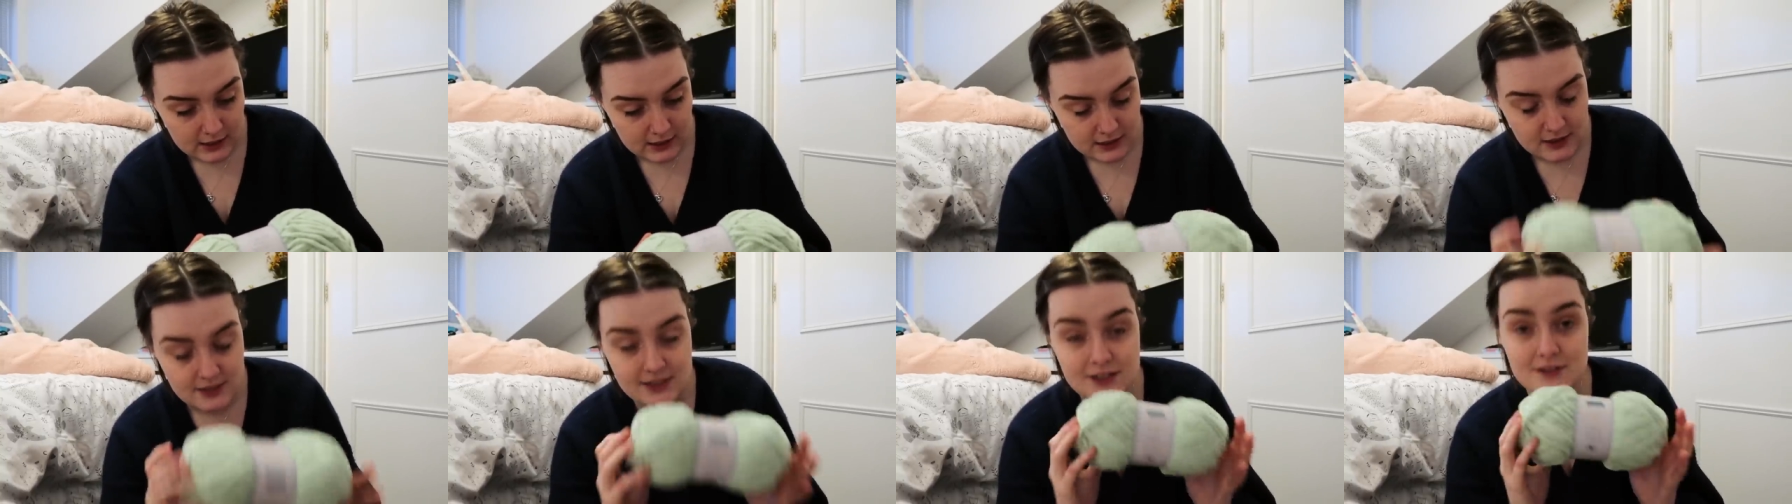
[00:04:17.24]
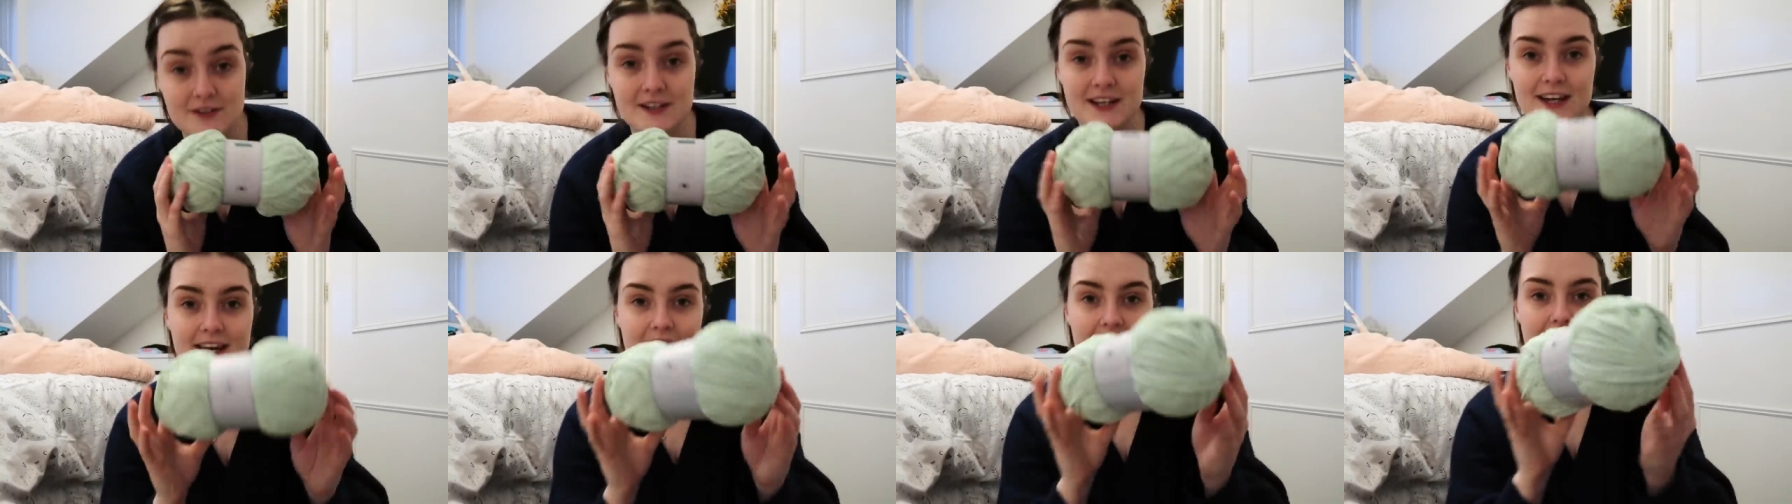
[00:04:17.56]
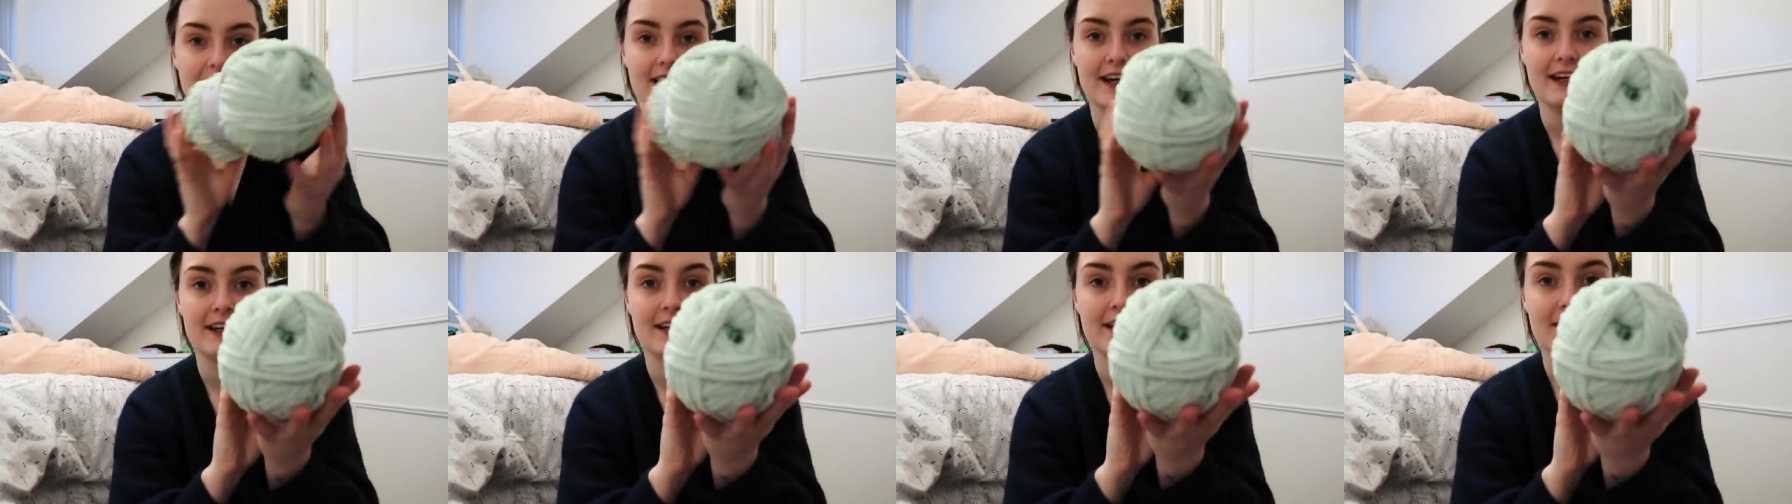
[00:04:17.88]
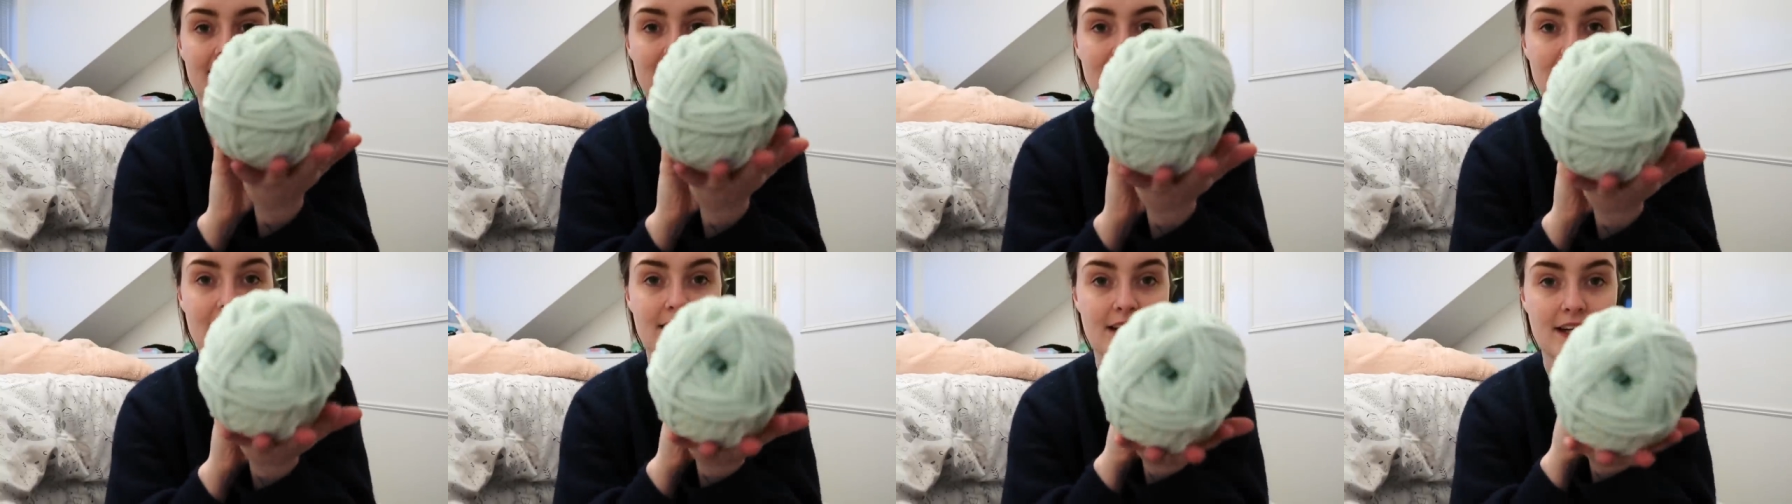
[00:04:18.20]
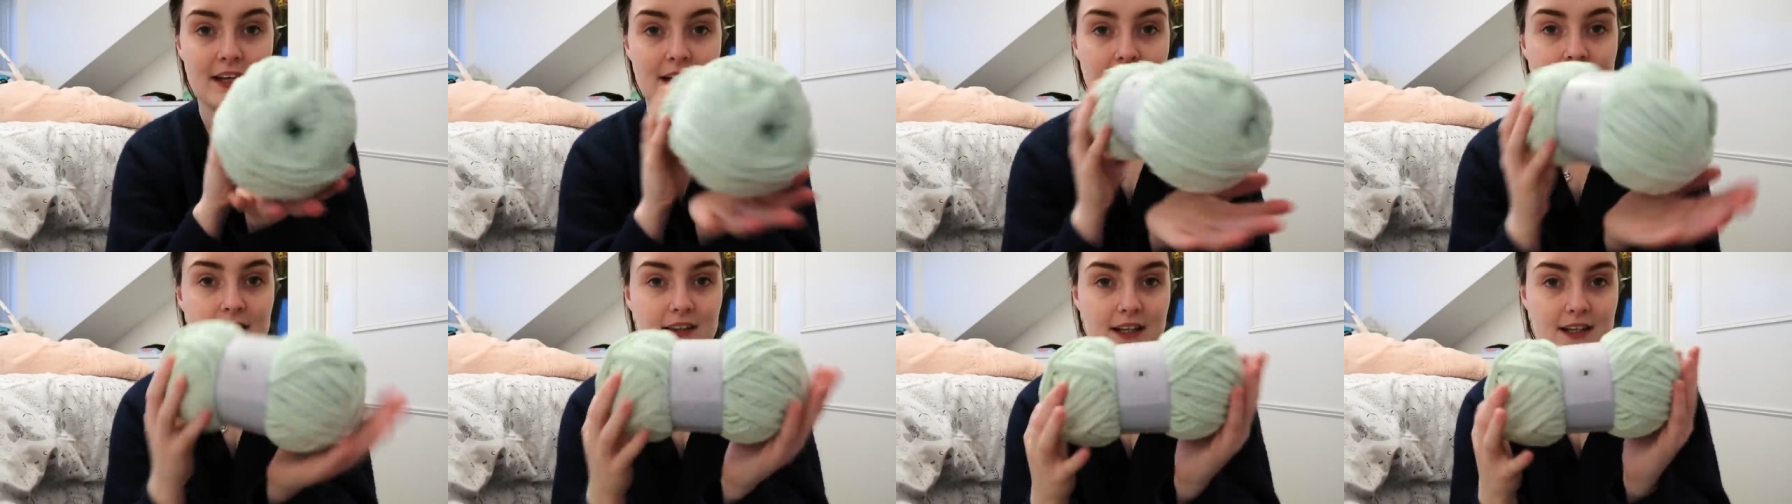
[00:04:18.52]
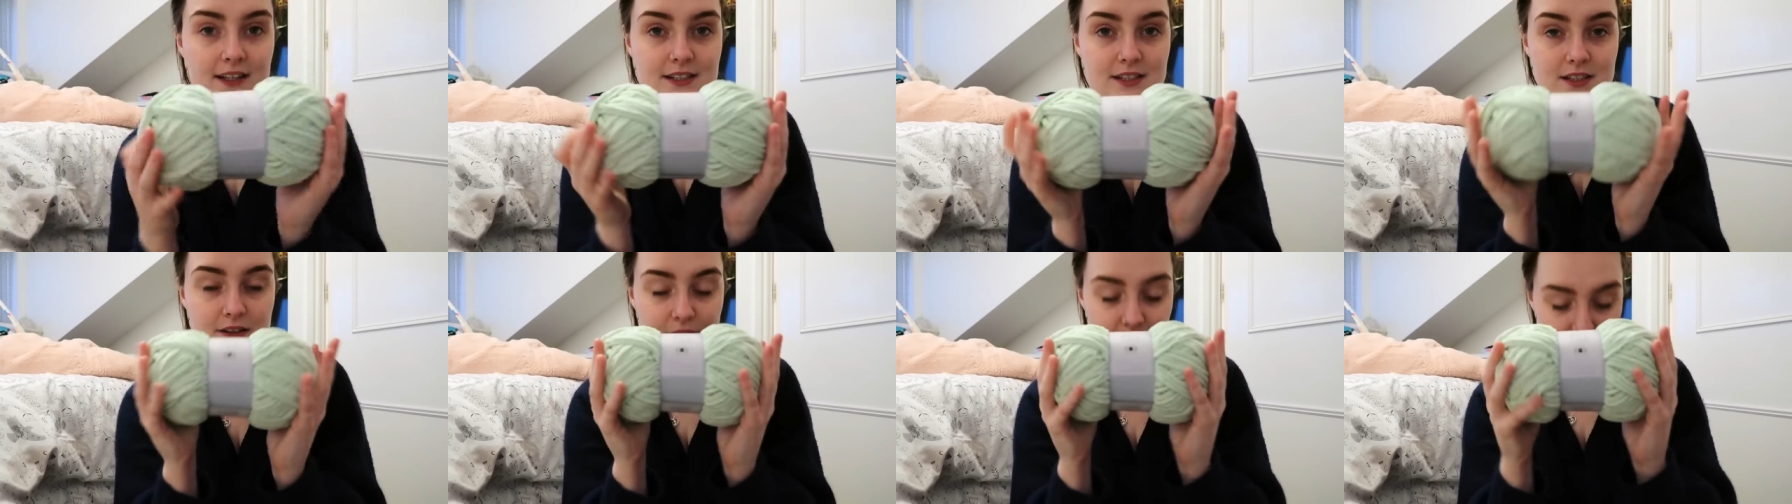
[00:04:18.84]
so yeah
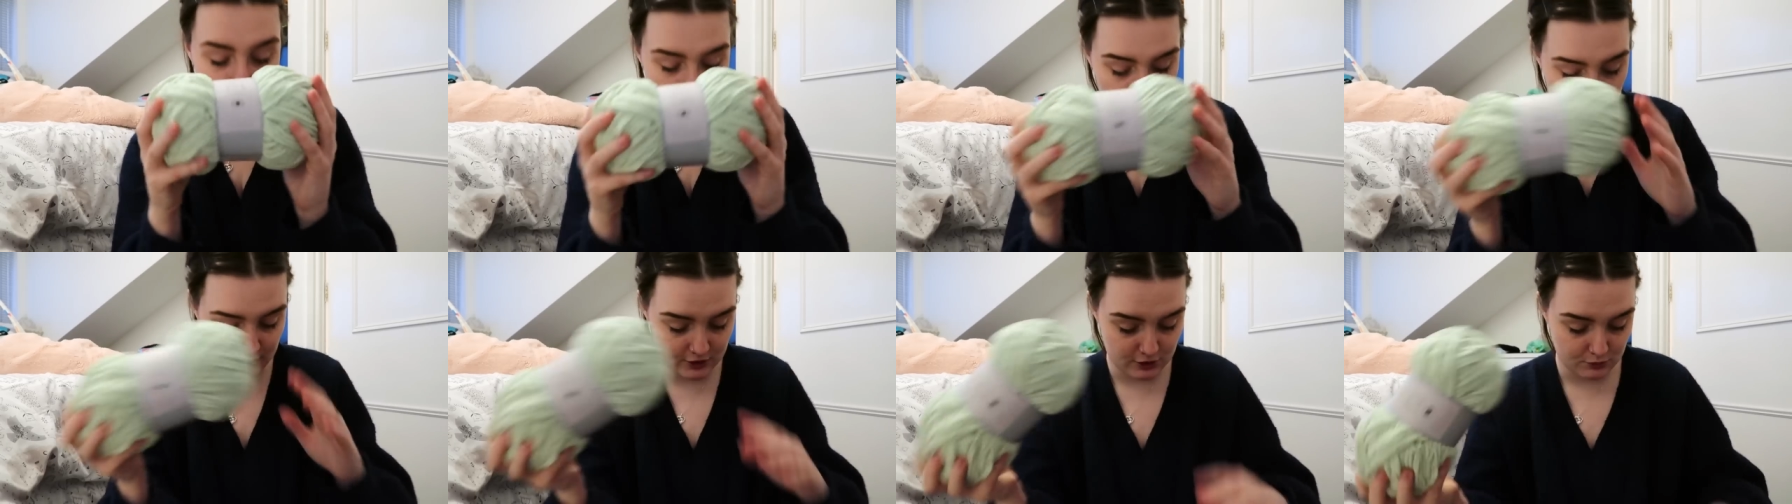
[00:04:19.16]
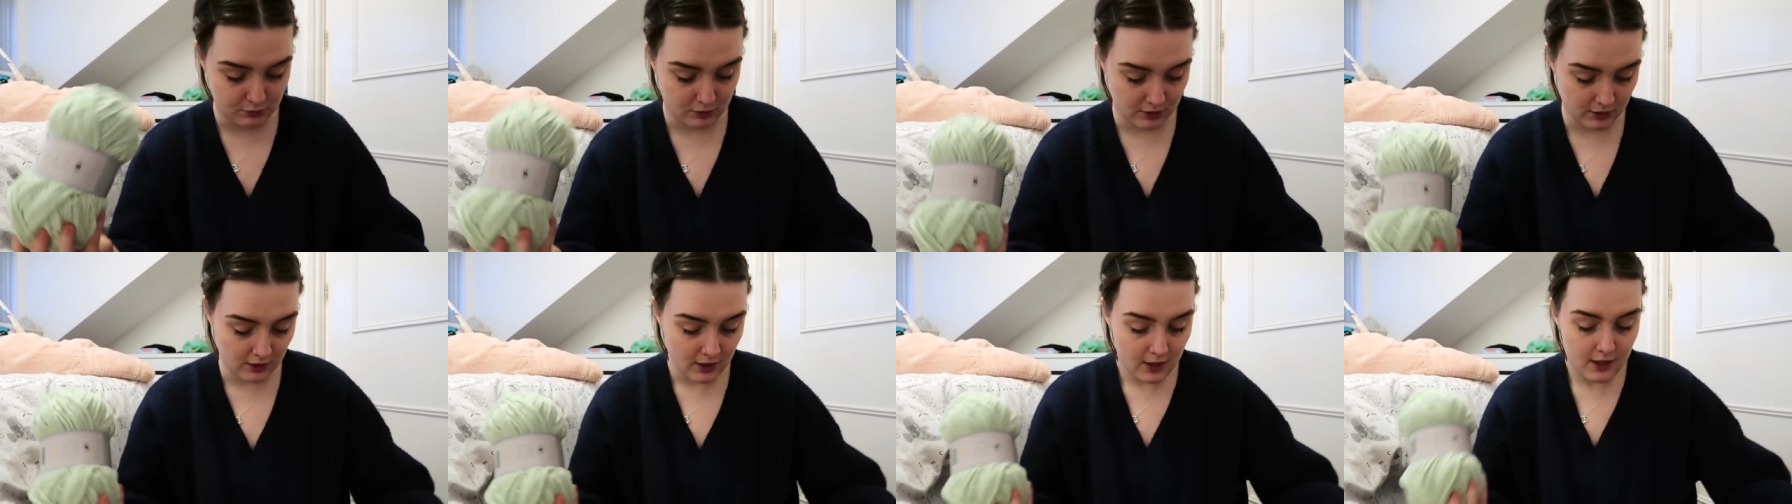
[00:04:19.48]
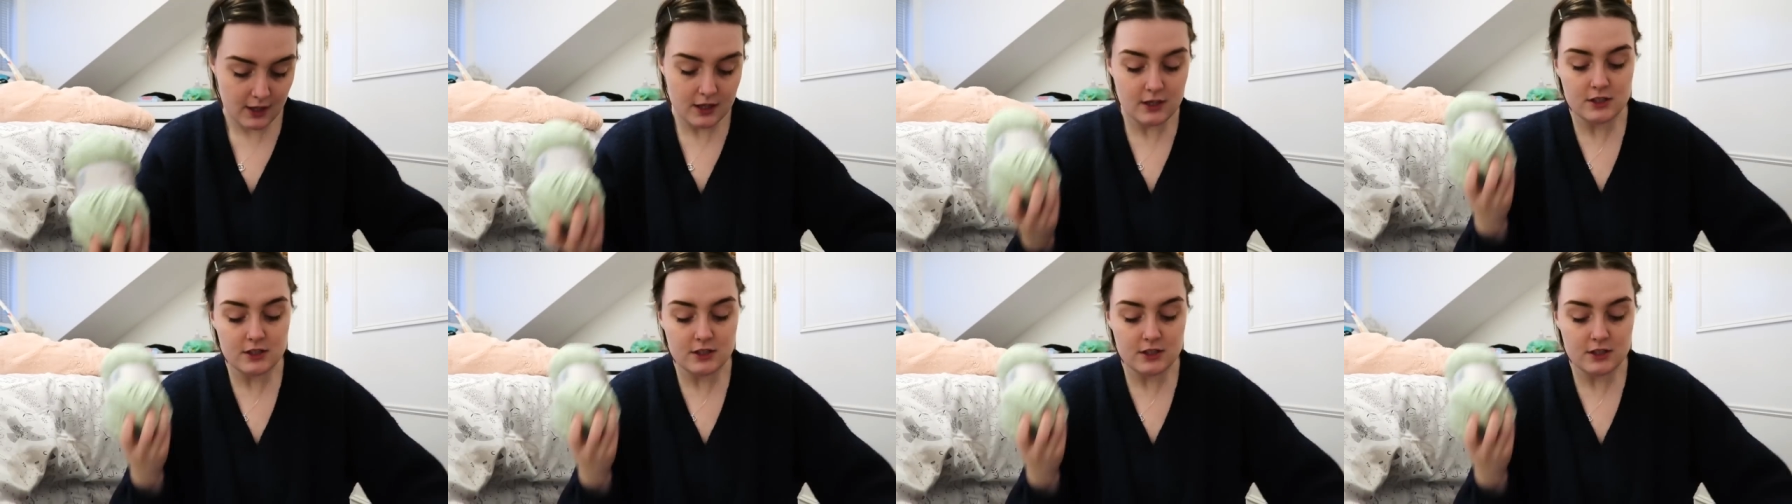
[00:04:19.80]
that's the first one